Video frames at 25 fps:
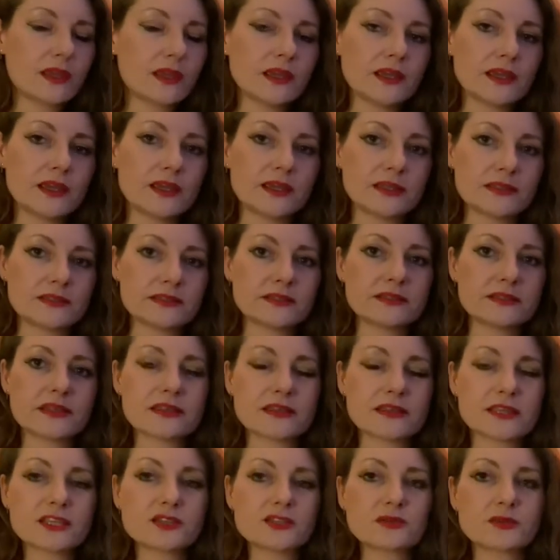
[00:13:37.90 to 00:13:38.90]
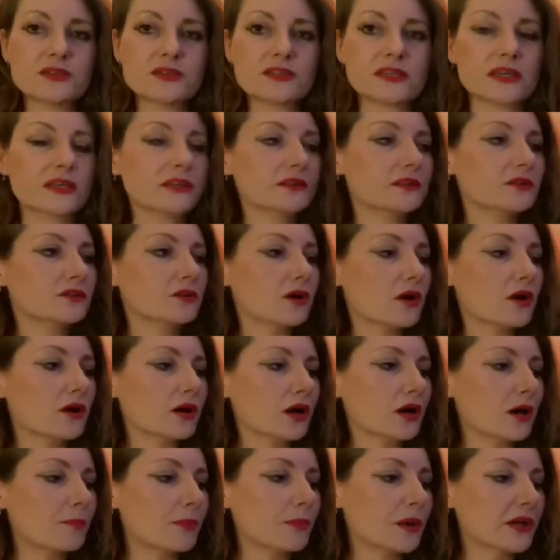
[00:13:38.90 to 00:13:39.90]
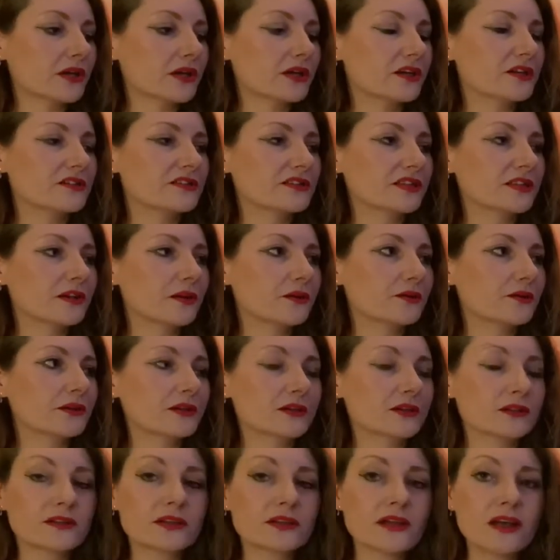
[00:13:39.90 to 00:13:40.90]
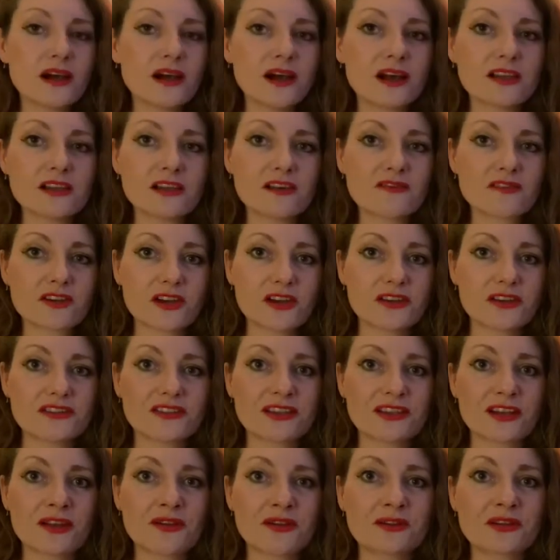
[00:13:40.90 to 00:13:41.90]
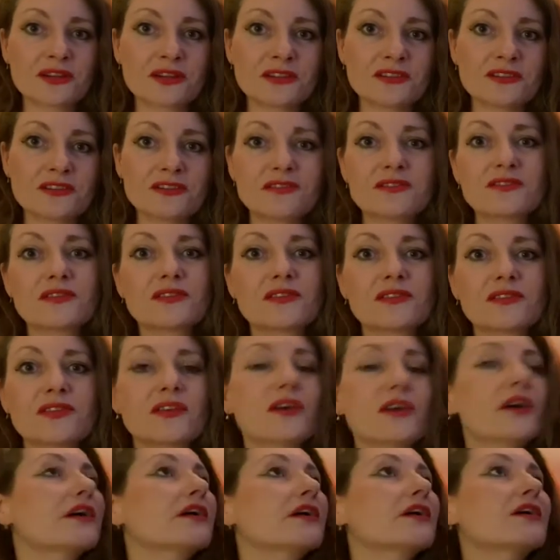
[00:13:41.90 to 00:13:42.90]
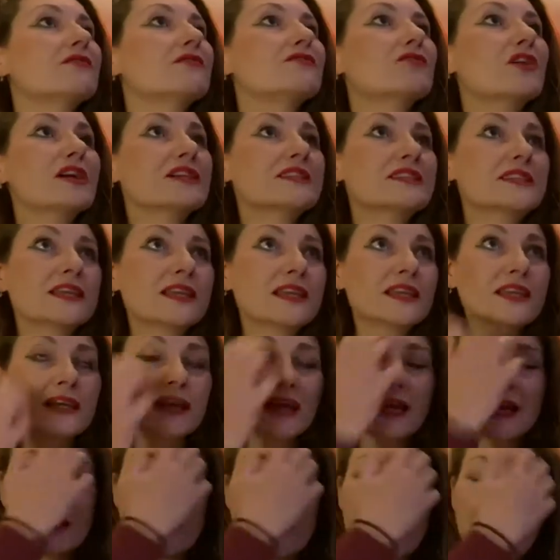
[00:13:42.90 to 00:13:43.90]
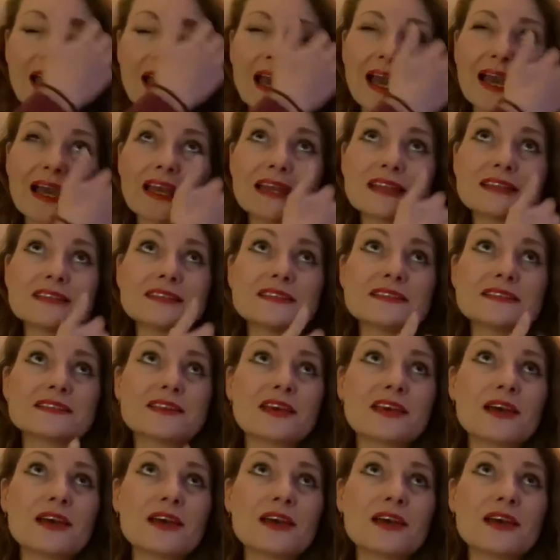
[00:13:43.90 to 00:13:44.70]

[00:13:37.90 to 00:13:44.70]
is Things We Say in the Dark by Kirsty Logan. I love Kirsty Logan's writing. And